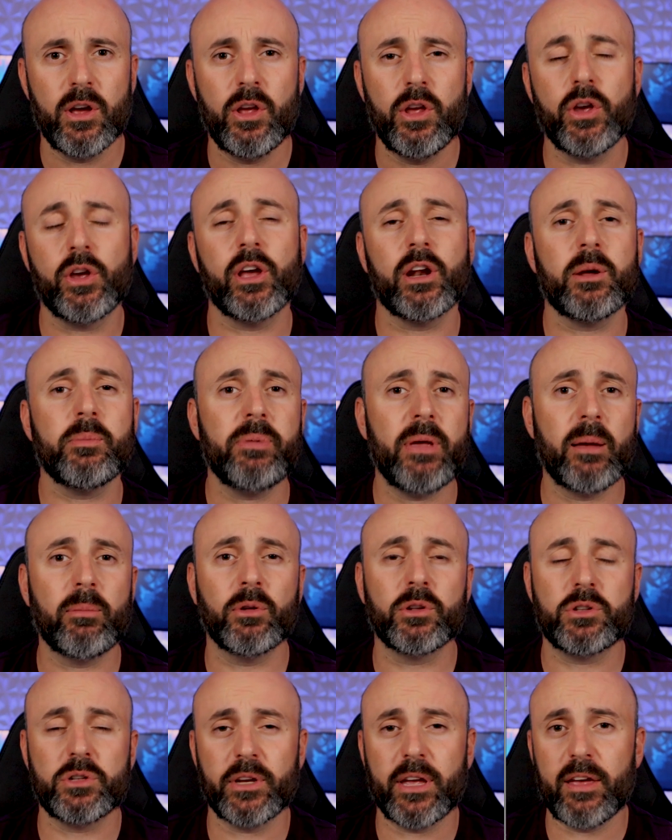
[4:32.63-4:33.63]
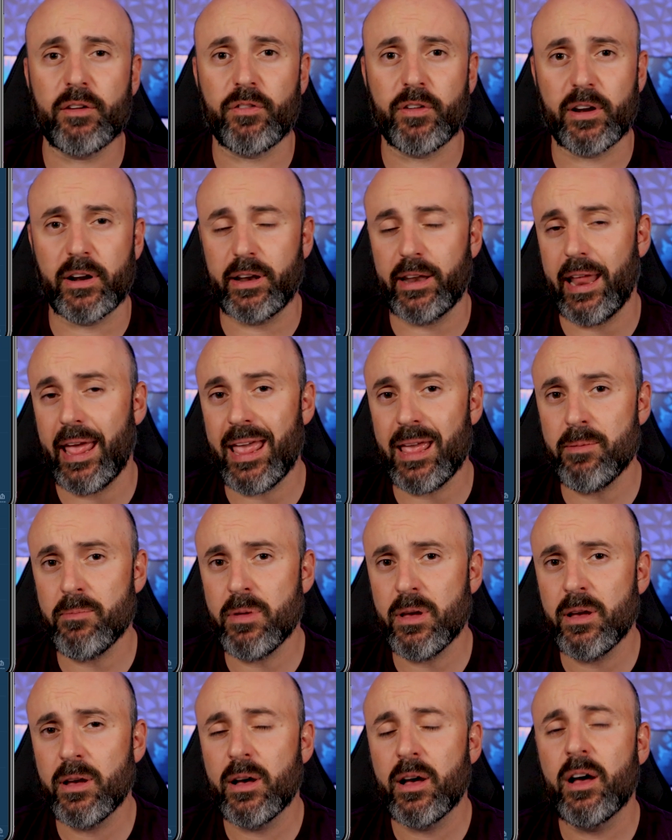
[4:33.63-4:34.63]
You're gonna be able to give it a
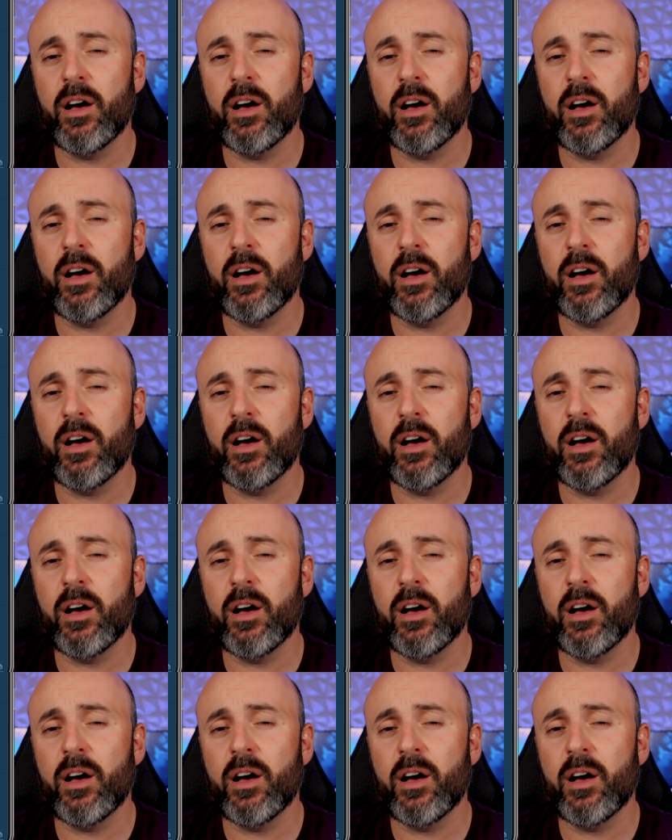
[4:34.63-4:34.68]
name.